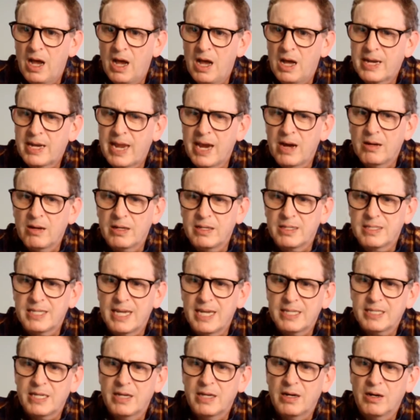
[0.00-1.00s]
Carolyn is
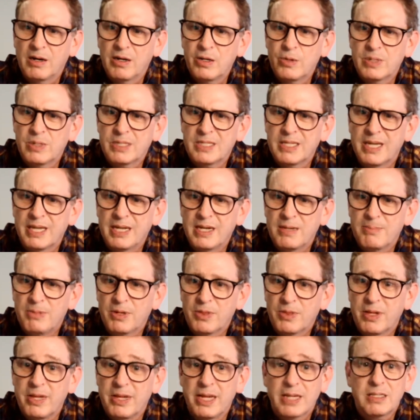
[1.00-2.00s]
asking, are you excited
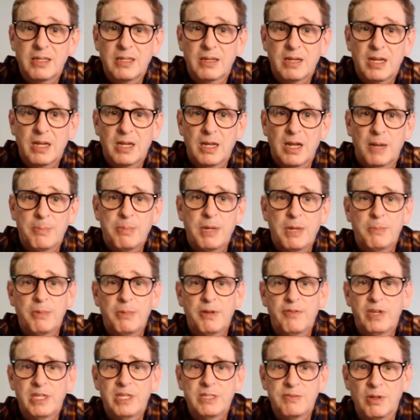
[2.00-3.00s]
about the next
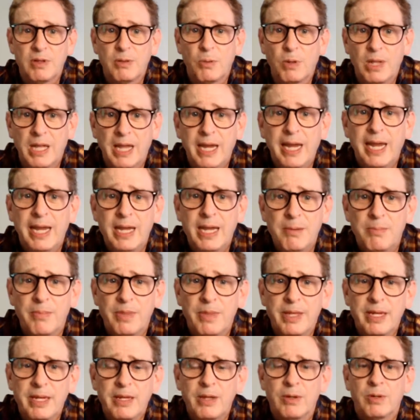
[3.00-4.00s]
upcoming festival? Well, I am.
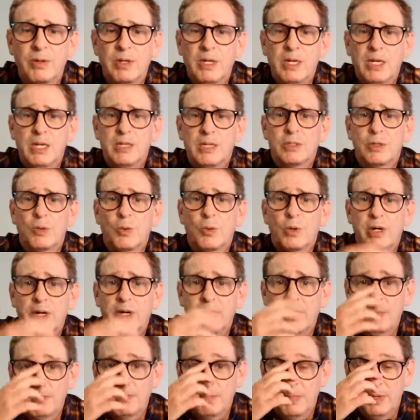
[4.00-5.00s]
Thank you. So
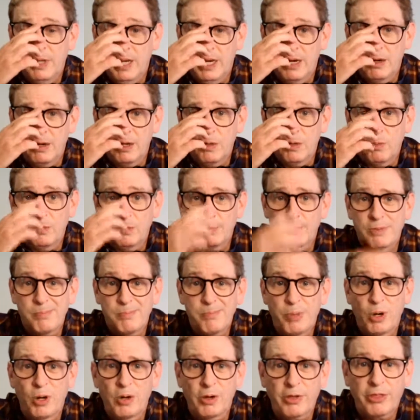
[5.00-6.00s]
the Arrogant Worms are in
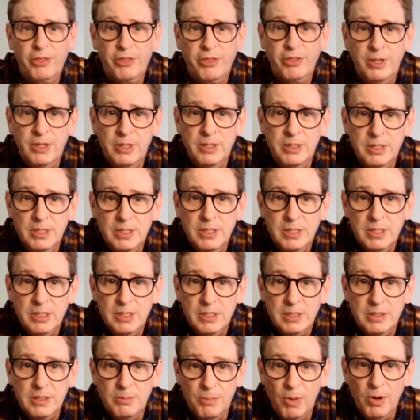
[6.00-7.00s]
Perth
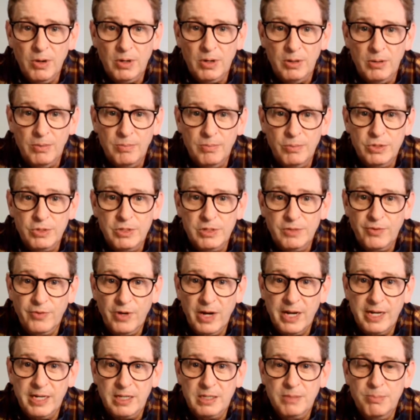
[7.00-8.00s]
tomorrow, which is
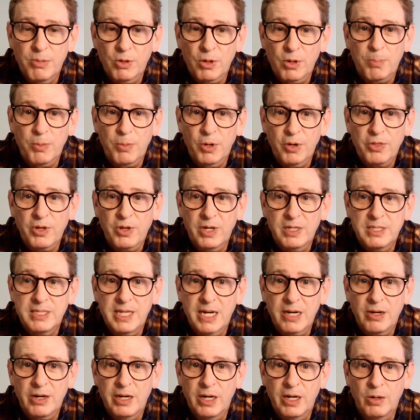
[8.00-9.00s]
Friday. Tomorrow, Perth,
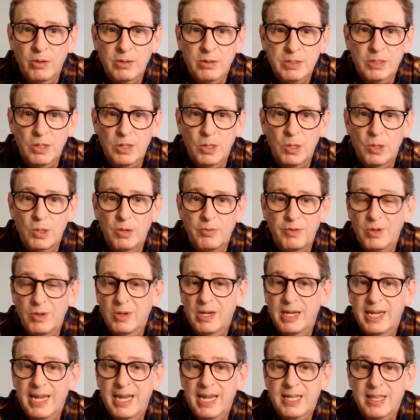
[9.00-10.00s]
Ontario. So if you
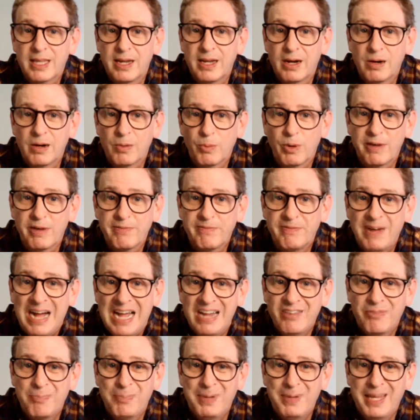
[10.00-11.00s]
can get there, we're at
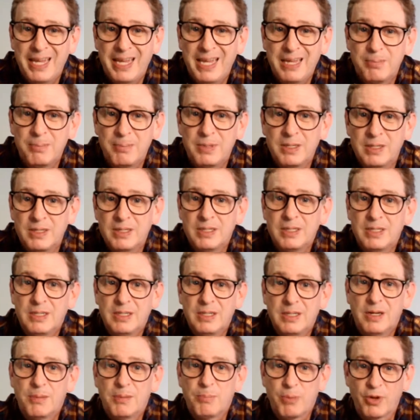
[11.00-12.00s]
5 p.m.
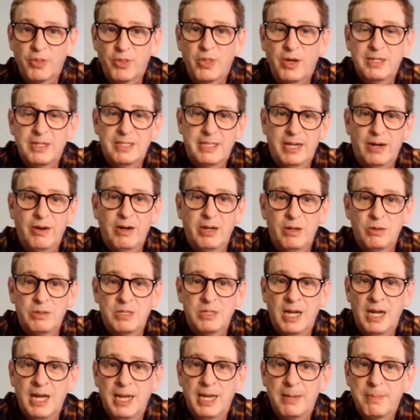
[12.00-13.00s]
Perth, Ontario
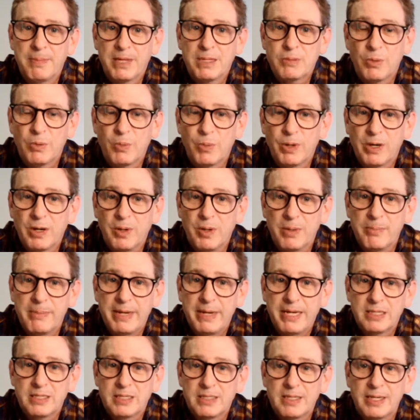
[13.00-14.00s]
time. That's when we're on the
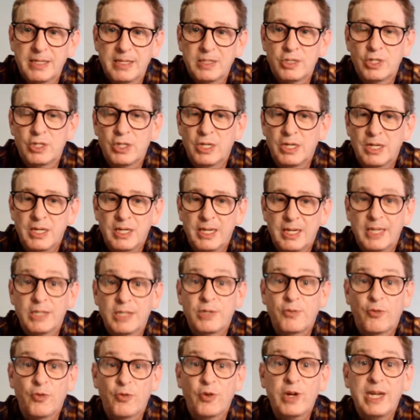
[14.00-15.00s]
main stage.
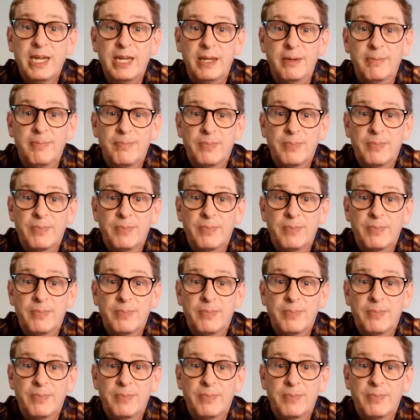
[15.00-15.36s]
It's free,